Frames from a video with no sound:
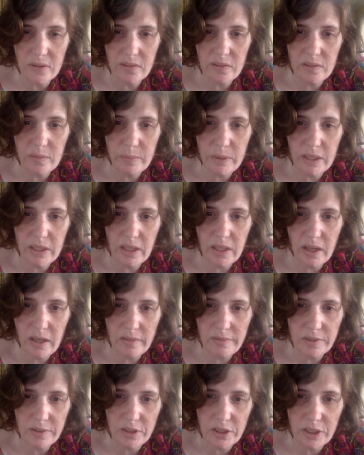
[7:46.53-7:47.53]
to be
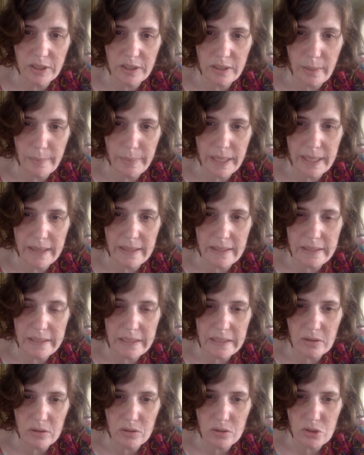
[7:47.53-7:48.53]
covered by the
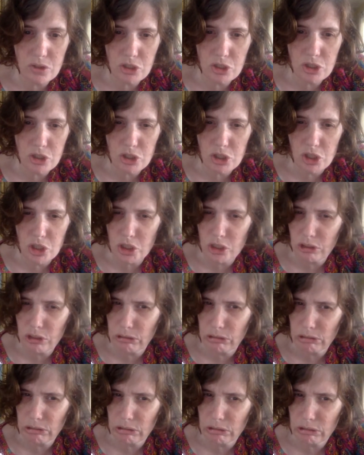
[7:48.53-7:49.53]
needle
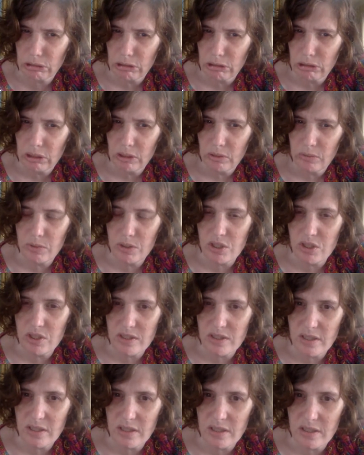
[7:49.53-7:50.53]
shield, which
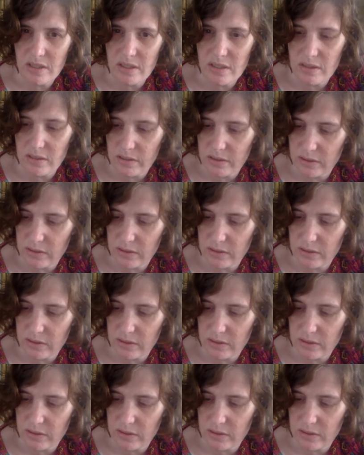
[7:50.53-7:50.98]
is the